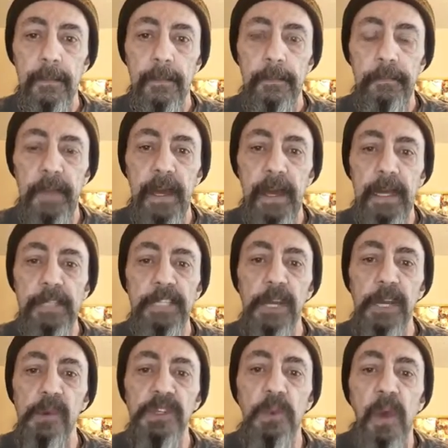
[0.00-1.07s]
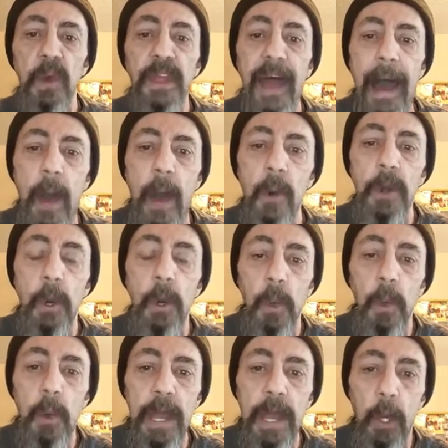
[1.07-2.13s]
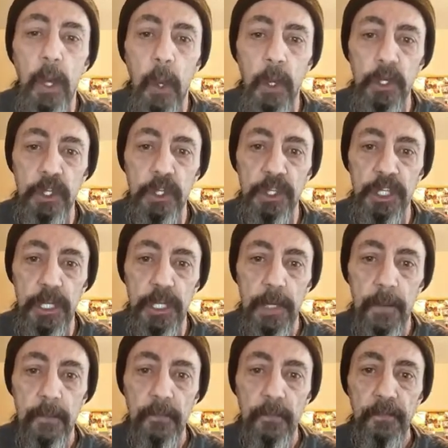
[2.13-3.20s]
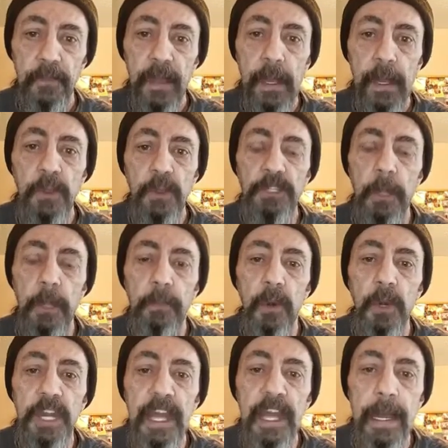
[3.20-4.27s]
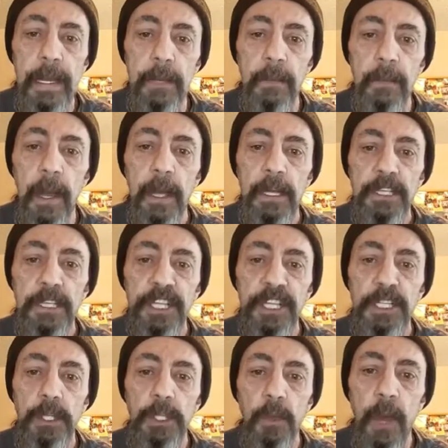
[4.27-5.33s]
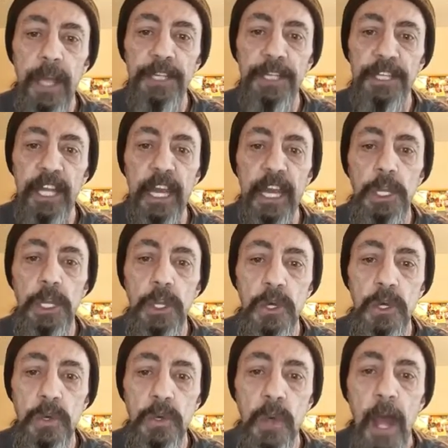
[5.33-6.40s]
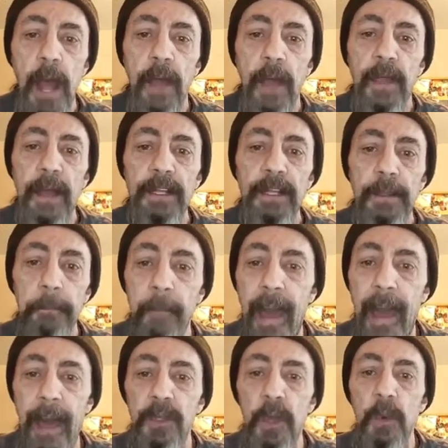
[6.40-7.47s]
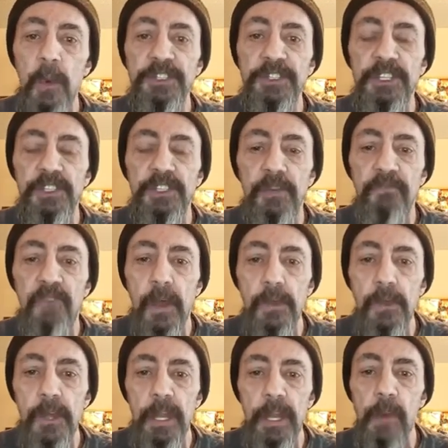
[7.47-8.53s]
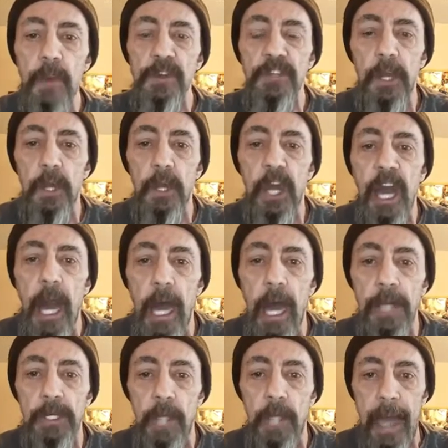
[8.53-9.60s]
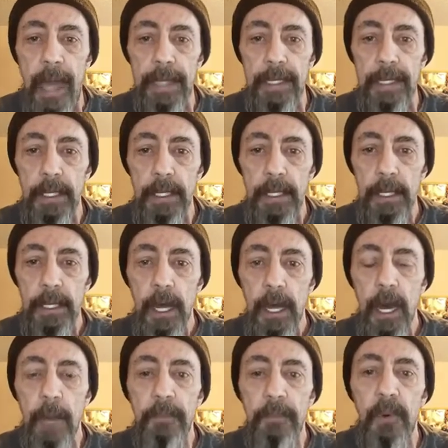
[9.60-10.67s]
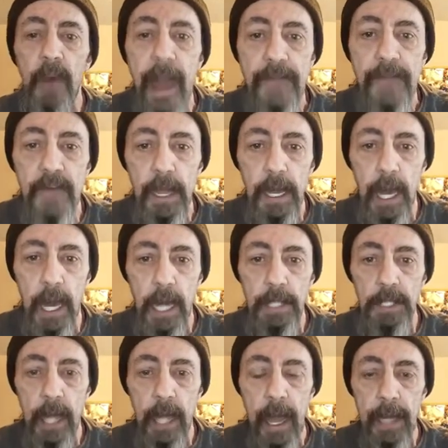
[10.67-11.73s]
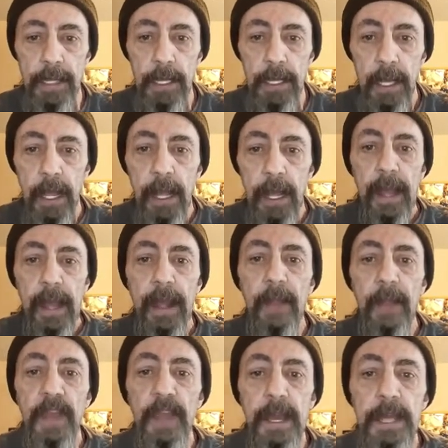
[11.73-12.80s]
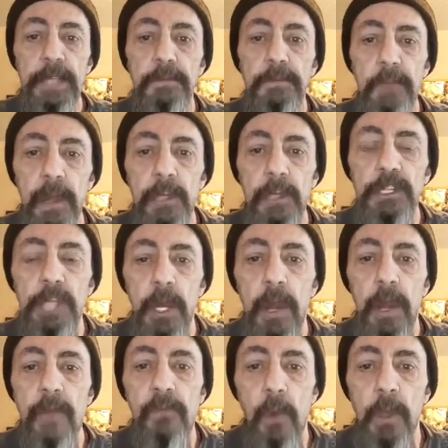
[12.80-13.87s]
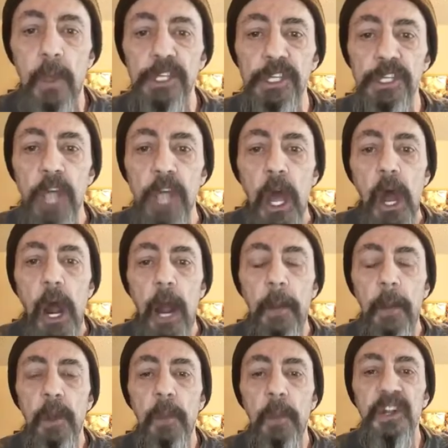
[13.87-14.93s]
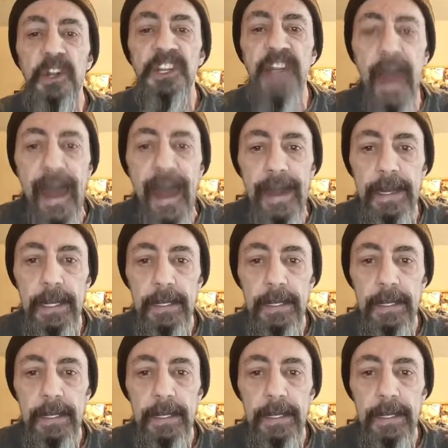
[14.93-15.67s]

because he was without recourse. It was a per diem situation. He knew that Matthew was a civilian. He was under contract, a private contract. And these military forces are to protect